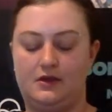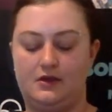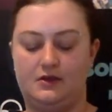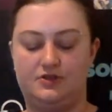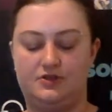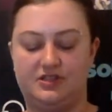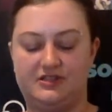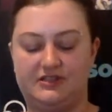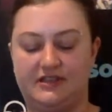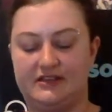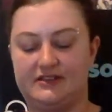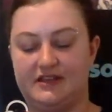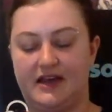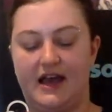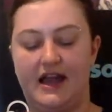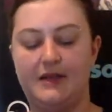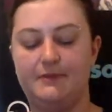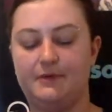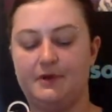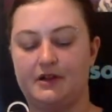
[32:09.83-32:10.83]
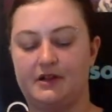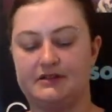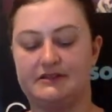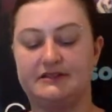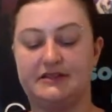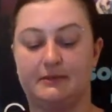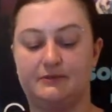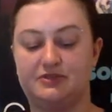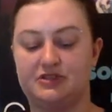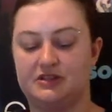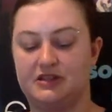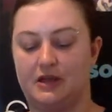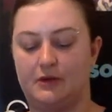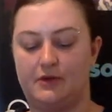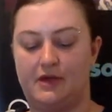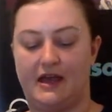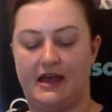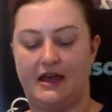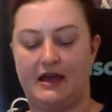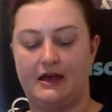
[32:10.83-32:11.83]
just like the hyper consumption that we
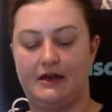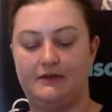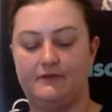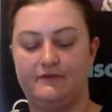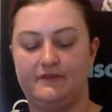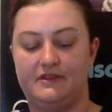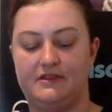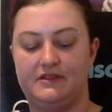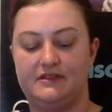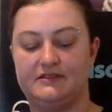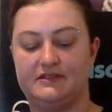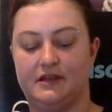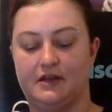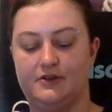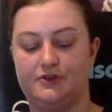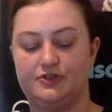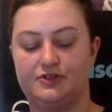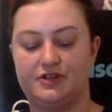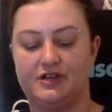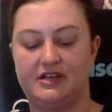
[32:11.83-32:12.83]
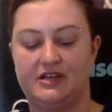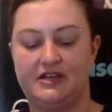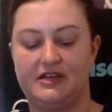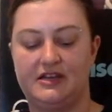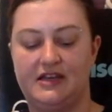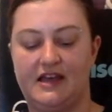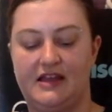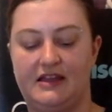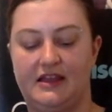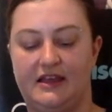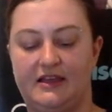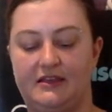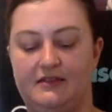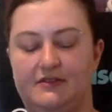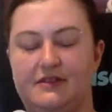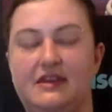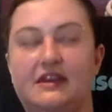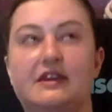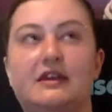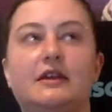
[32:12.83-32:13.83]
have in this country, and like
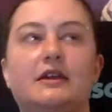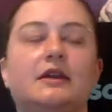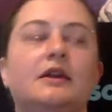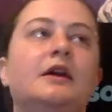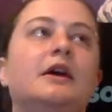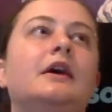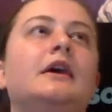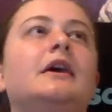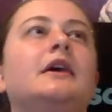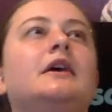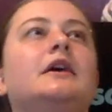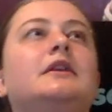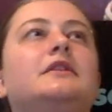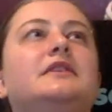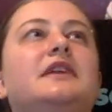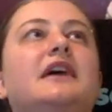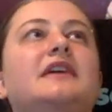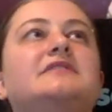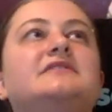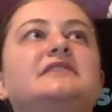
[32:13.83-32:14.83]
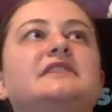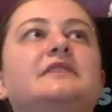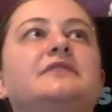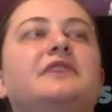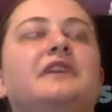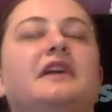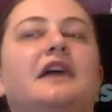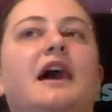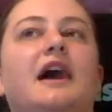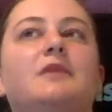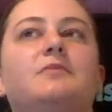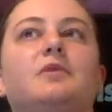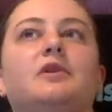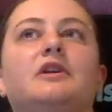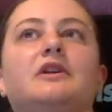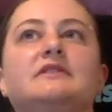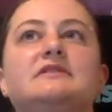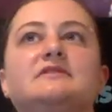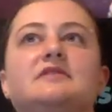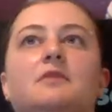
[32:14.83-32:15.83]
the idea of like hyper
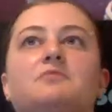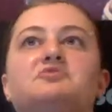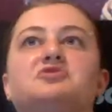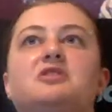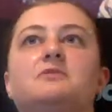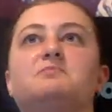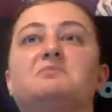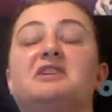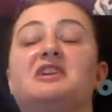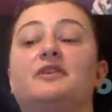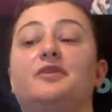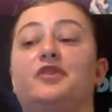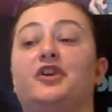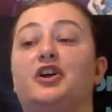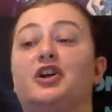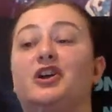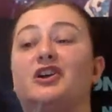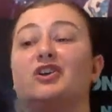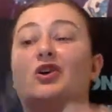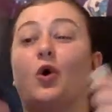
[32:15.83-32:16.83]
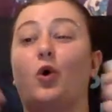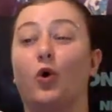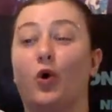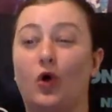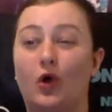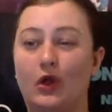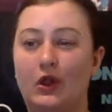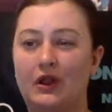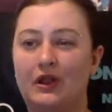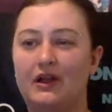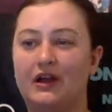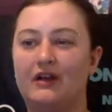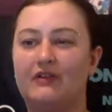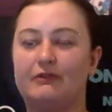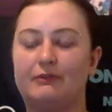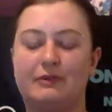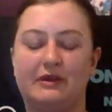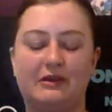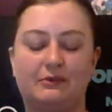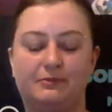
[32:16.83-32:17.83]
consumption being the goal
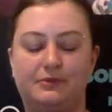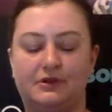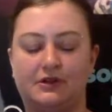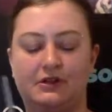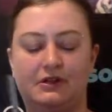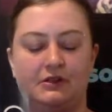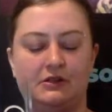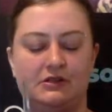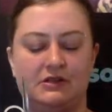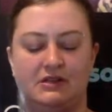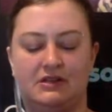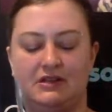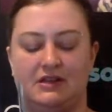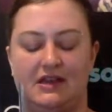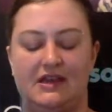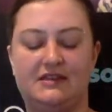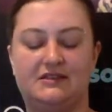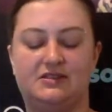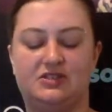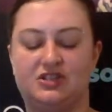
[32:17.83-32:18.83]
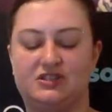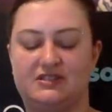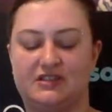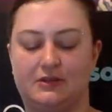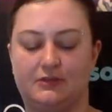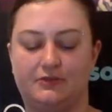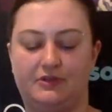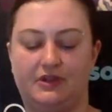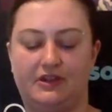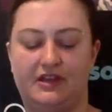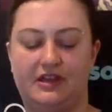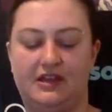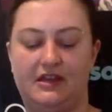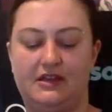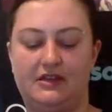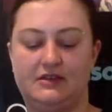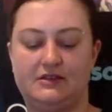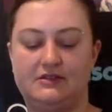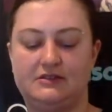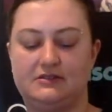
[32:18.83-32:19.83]
of people is just a
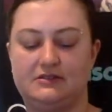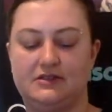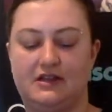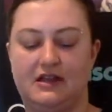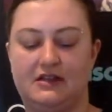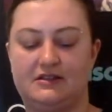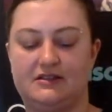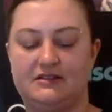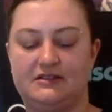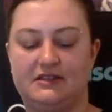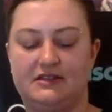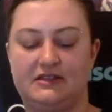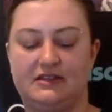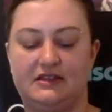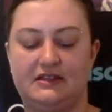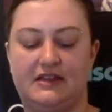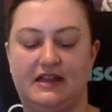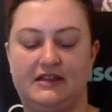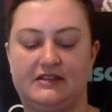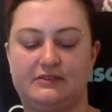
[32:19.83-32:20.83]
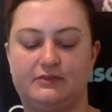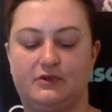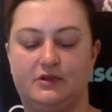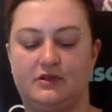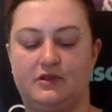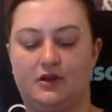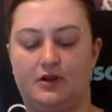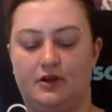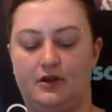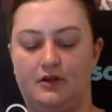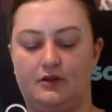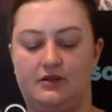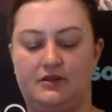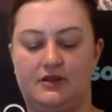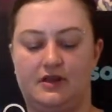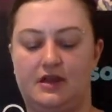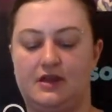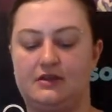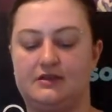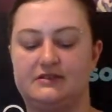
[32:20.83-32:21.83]
really, I just think that that's one of the hard
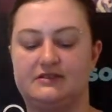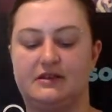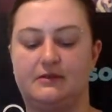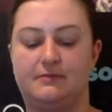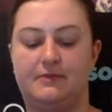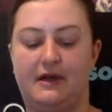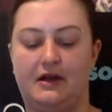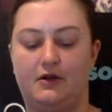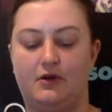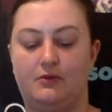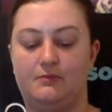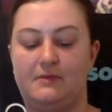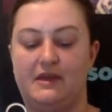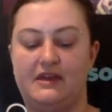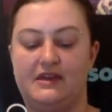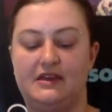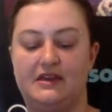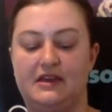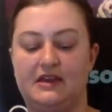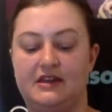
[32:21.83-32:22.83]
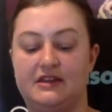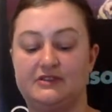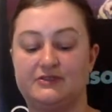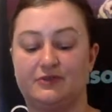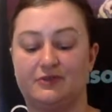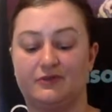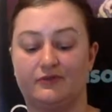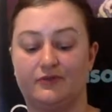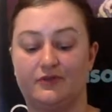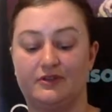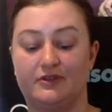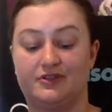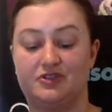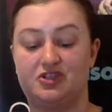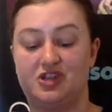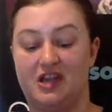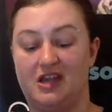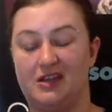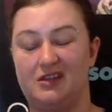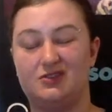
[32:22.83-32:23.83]
things about making any sort of real
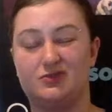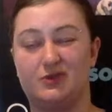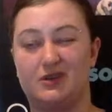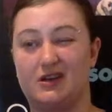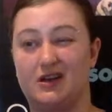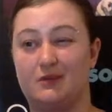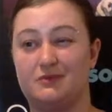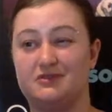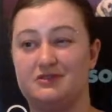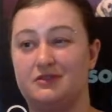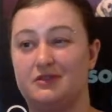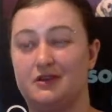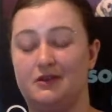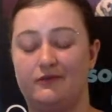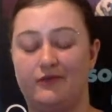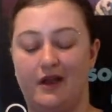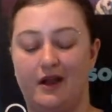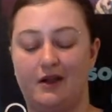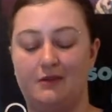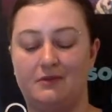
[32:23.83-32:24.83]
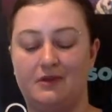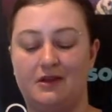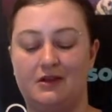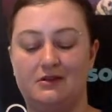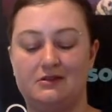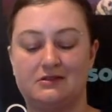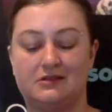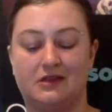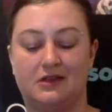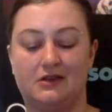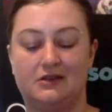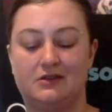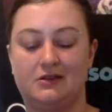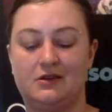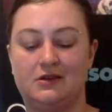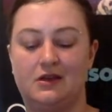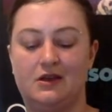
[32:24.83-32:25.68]
change when it comes to the environment. Is like